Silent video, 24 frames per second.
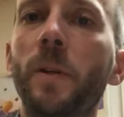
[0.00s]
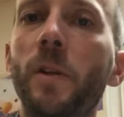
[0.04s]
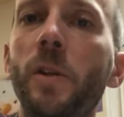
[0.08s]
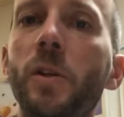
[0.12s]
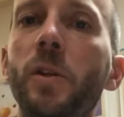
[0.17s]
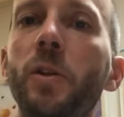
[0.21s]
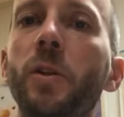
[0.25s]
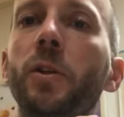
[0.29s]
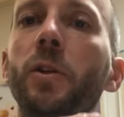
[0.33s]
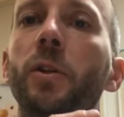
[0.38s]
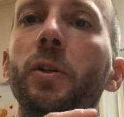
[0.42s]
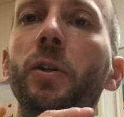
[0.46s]

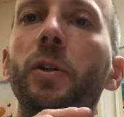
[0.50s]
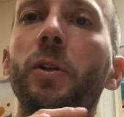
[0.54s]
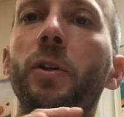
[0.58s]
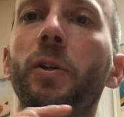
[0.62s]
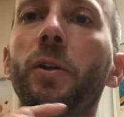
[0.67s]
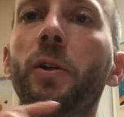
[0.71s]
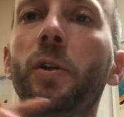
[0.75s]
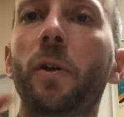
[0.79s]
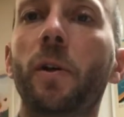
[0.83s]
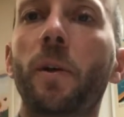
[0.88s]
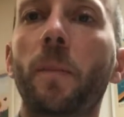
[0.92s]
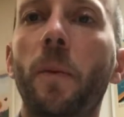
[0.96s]
you're
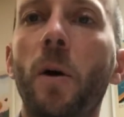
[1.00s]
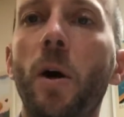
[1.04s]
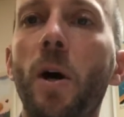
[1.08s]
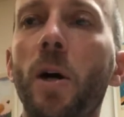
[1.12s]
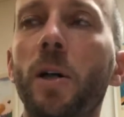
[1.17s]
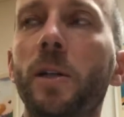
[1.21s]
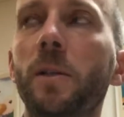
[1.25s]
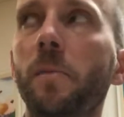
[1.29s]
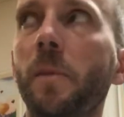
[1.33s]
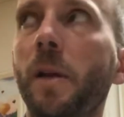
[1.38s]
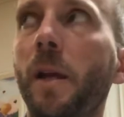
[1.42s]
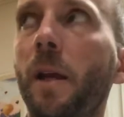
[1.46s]
going to
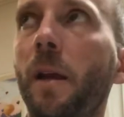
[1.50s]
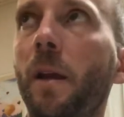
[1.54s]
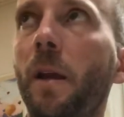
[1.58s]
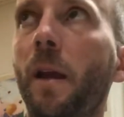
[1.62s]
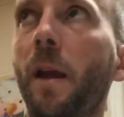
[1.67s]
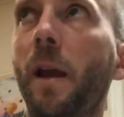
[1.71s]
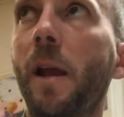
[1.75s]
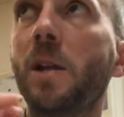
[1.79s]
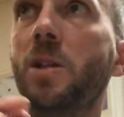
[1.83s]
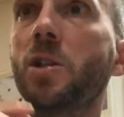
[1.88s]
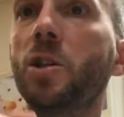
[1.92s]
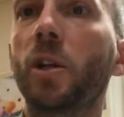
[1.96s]
pause me,
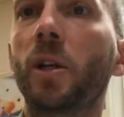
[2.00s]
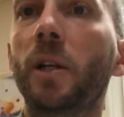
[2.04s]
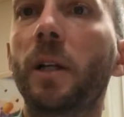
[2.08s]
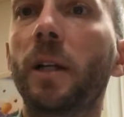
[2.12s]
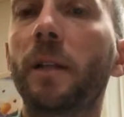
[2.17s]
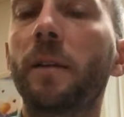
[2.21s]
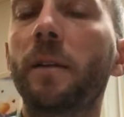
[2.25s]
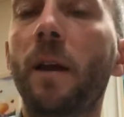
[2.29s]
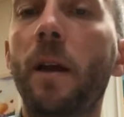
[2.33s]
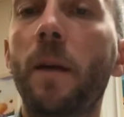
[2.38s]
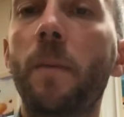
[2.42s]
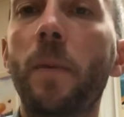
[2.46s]
and you're going
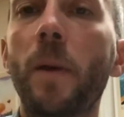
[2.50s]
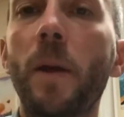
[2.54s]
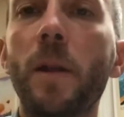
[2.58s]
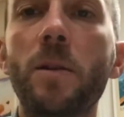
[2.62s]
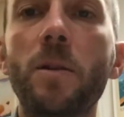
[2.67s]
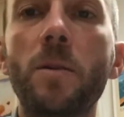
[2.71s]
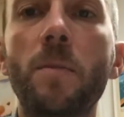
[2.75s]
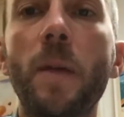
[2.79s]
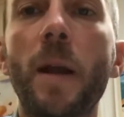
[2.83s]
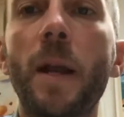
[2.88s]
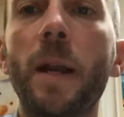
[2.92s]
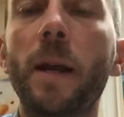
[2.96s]
to type in
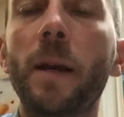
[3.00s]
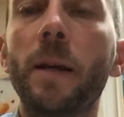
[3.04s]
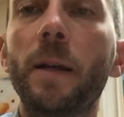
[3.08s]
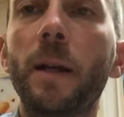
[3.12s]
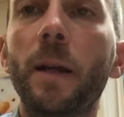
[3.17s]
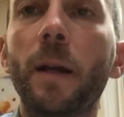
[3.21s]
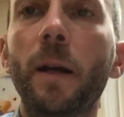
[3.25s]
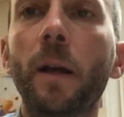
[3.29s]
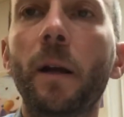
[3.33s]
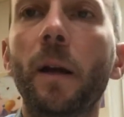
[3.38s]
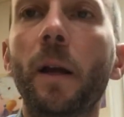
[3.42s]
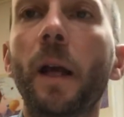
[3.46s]
your main
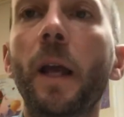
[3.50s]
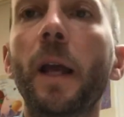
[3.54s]
idea.